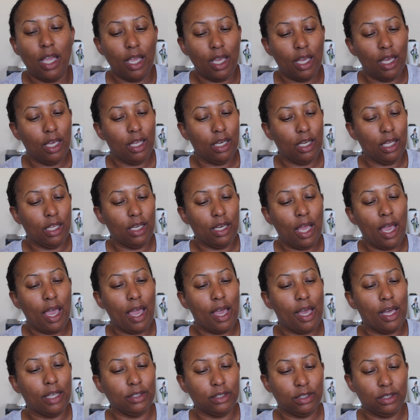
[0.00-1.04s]
and it
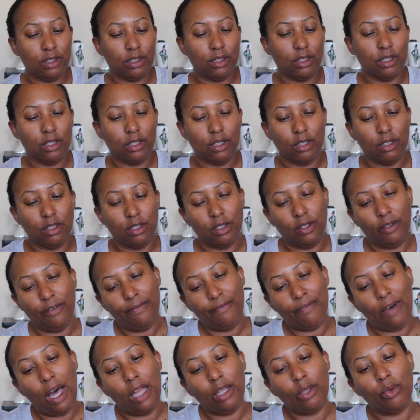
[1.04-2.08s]
has the
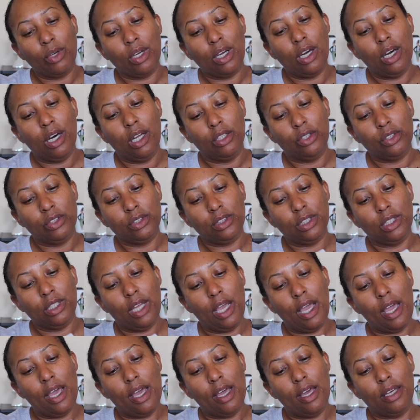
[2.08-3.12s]
following colors. It
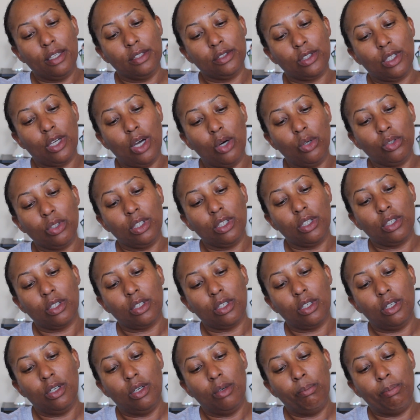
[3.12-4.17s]
has Golden
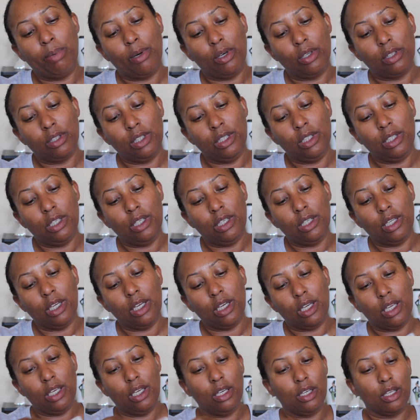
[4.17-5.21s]
Girl, Perlina,
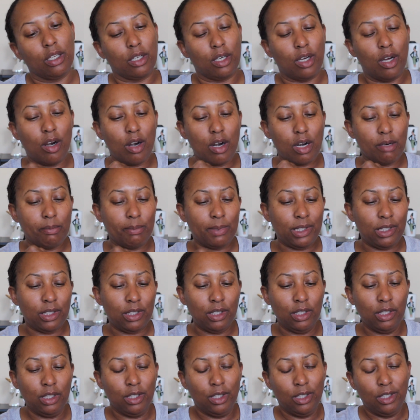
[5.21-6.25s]
and Kitten
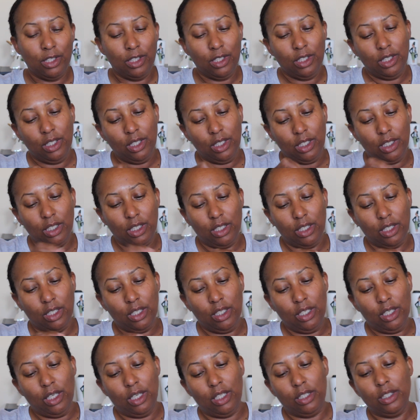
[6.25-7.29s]
Karma,
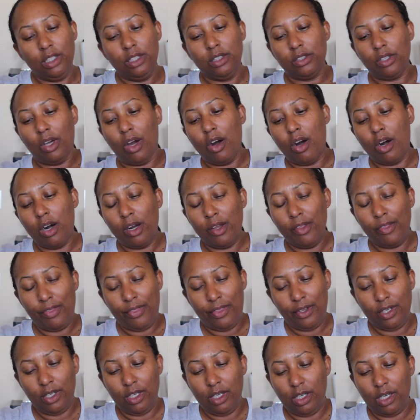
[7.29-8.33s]
and these are
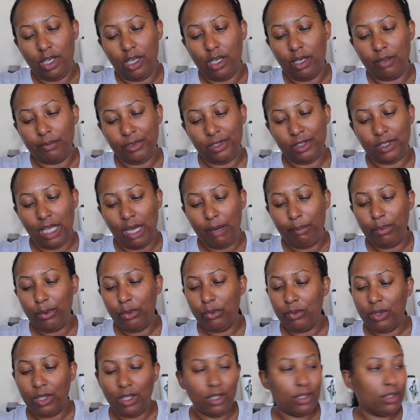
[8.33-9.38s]
the
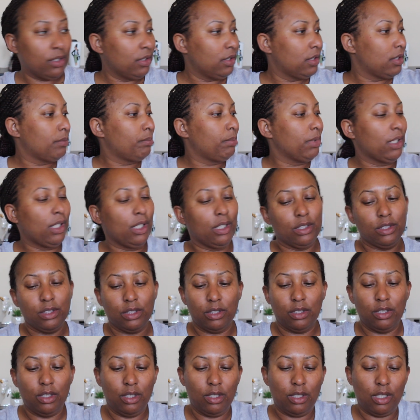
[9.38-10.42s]
sample ones because
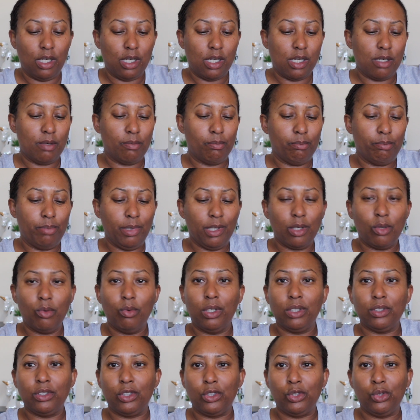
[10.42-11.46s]
the big
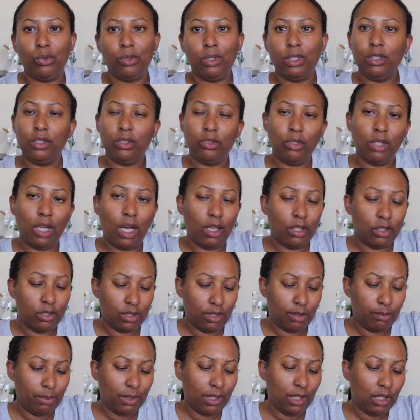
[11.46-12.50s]
ones are
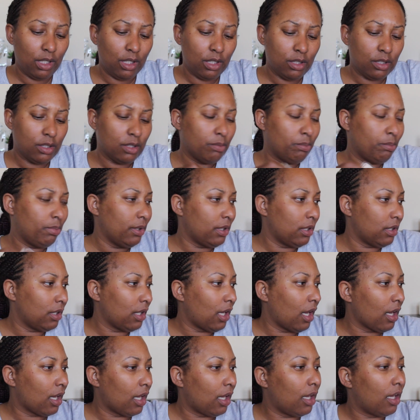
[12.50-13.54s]
$22 a piece, but
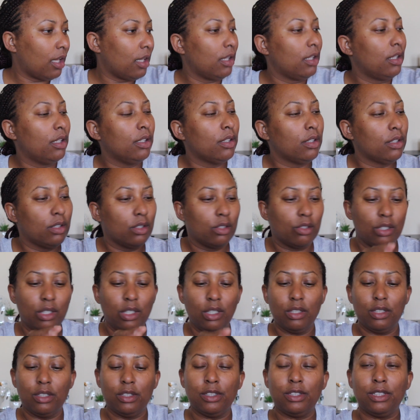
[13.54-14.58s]
I got 3
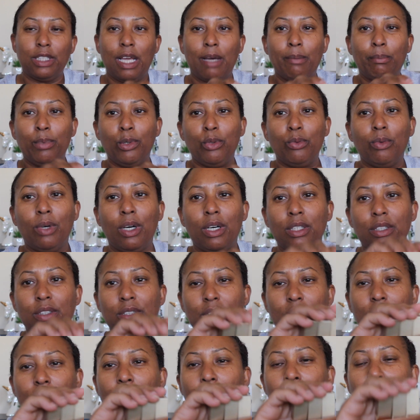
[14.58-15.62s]
of the sample ones and